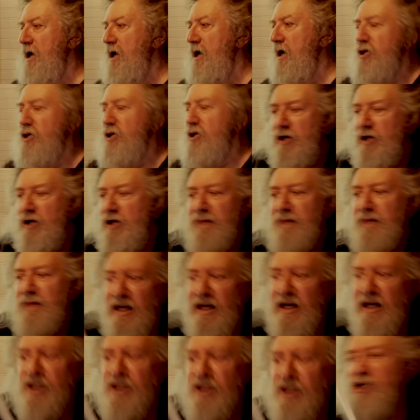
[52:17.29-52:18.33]
You could begin
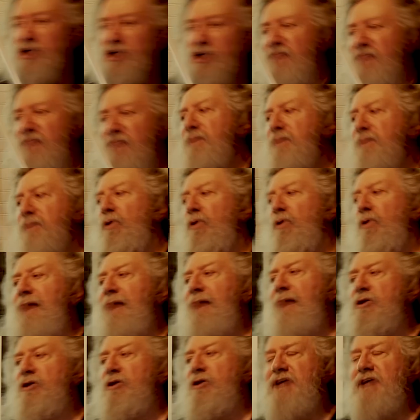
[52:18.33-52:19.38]
to shift the
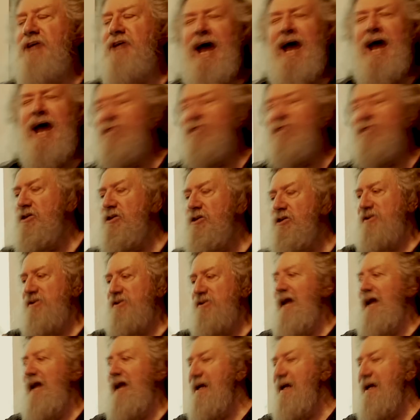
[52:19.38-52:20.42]
parameters ever so
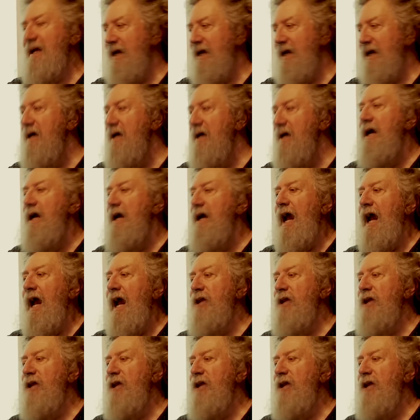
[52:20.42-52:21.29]
slightly, and the